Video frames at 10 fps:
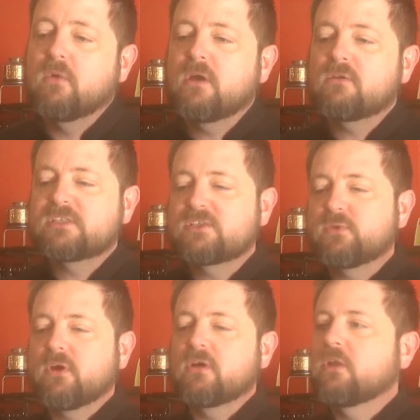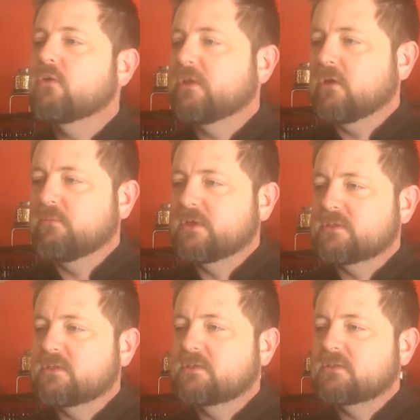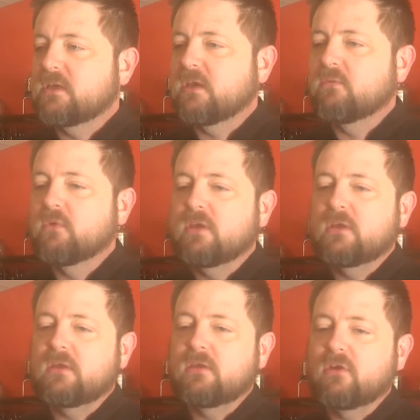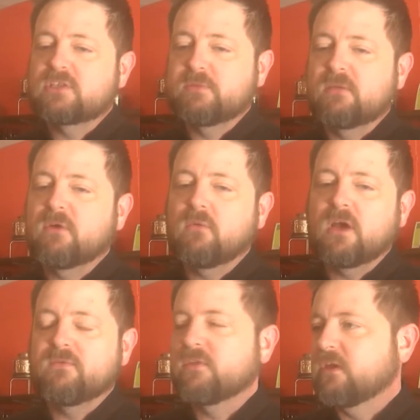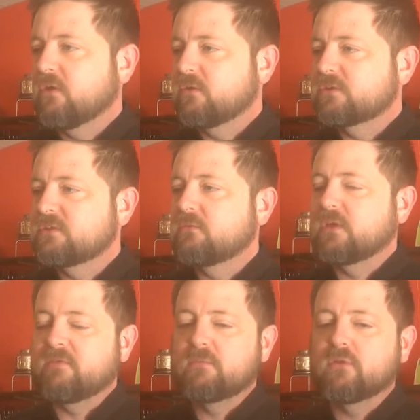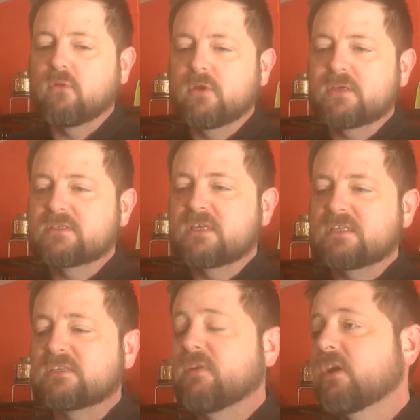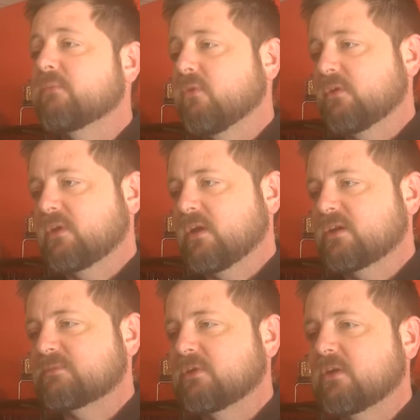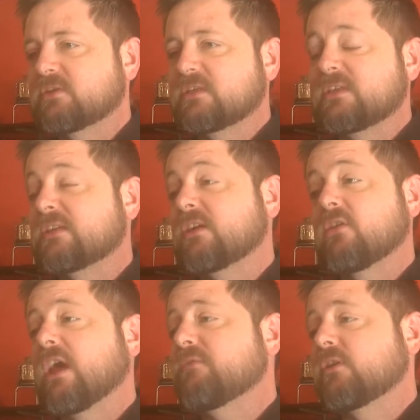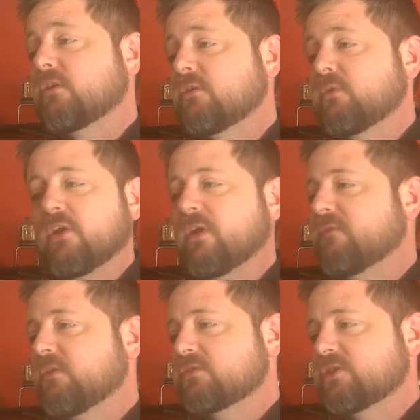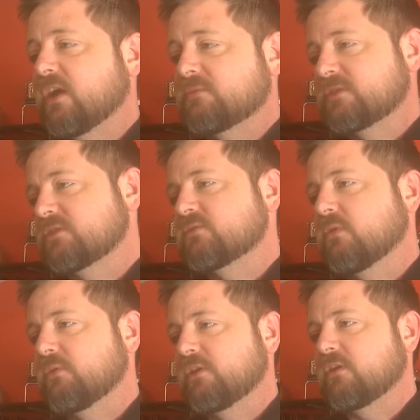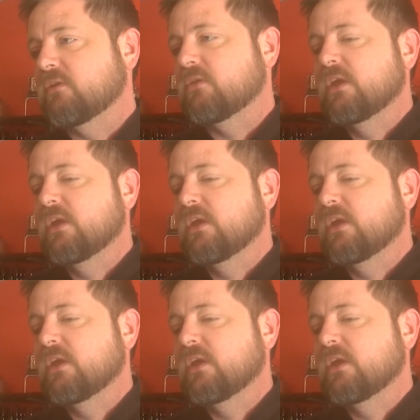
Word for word: Well, since we are a locally owned business and we, you know, it's me and my wife are the owners and then we have employees, it's, it's very important to us because it's, it's our livelihood. We don't have other jobs. This is what we do.